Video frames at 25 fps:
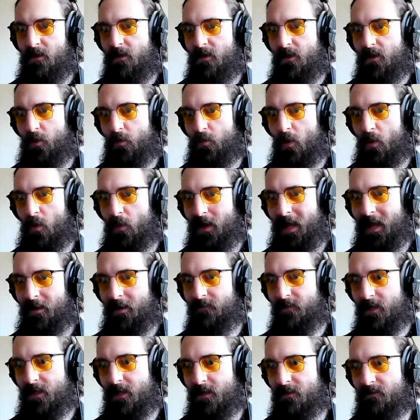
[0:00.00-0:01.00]
you won't have
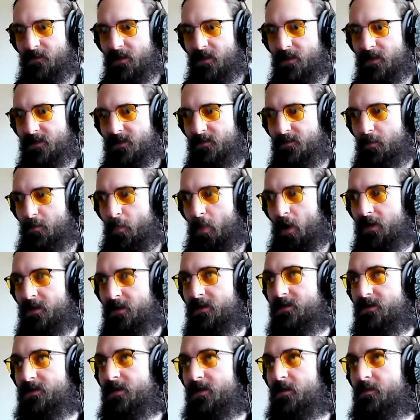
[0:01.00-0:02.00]
any of these
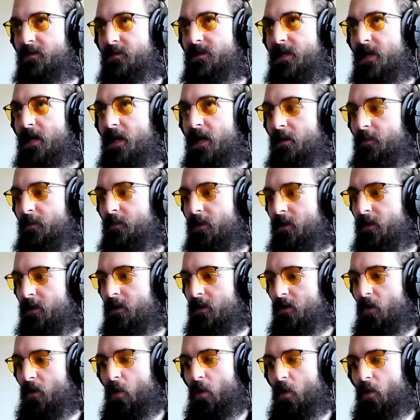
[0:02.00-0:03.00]
buttons up top
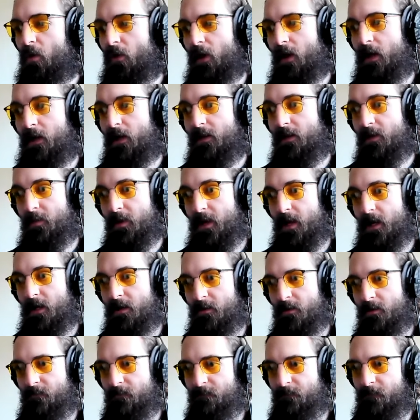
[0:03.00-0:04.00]
or on the
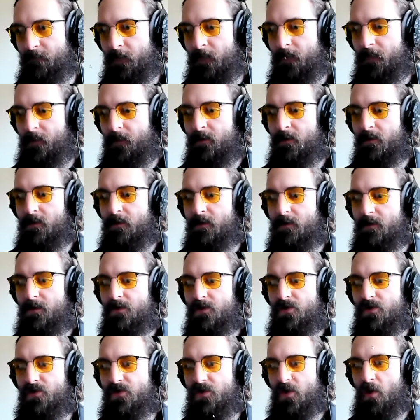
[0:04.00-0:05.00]
bottom.
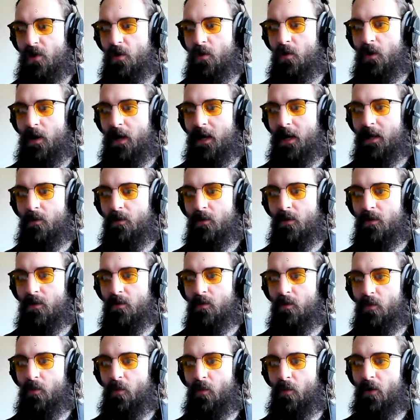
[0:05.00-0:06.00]
So I will
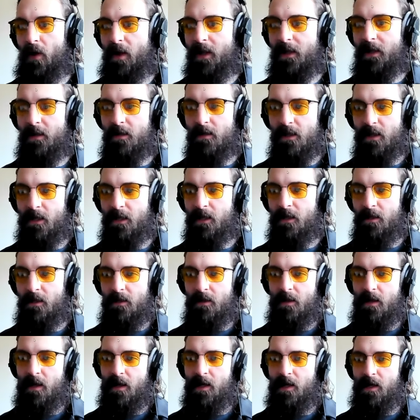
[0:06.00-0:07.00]
right click
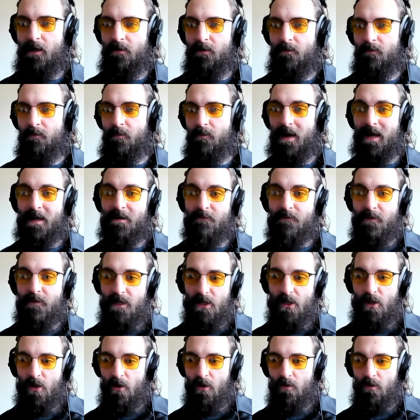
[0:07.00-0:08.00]
on my
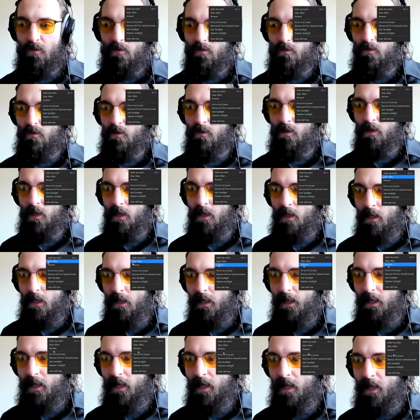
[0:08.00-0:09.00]
video
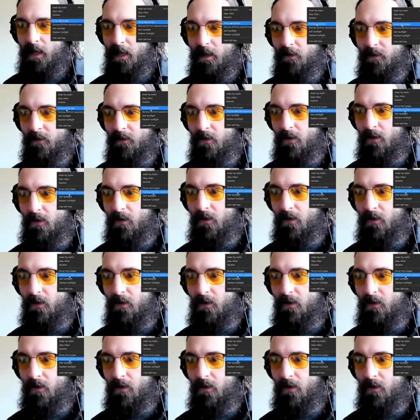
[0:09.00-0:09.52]
and